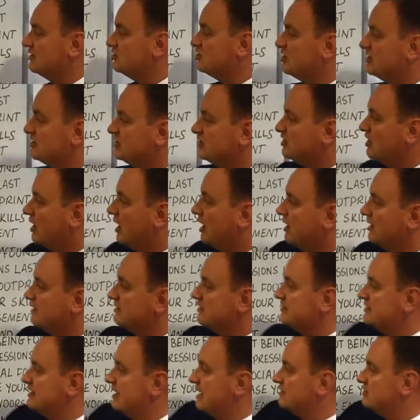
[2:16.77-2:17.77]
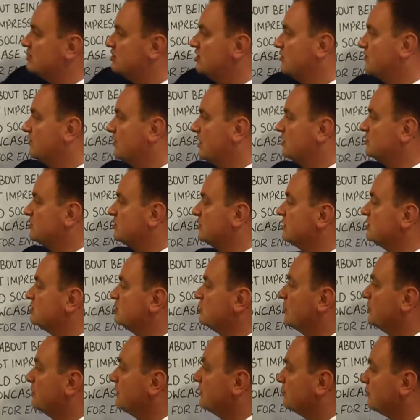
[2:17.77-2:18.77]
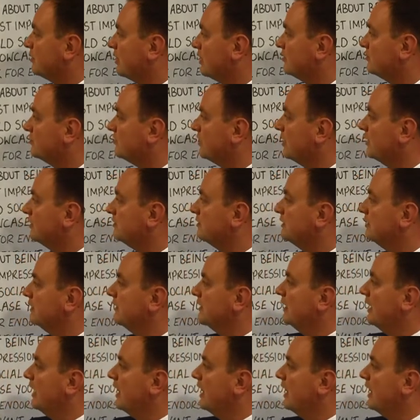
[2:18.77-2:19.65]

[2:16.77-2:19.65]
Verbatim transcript: actually starts next to your photo at the top of the profile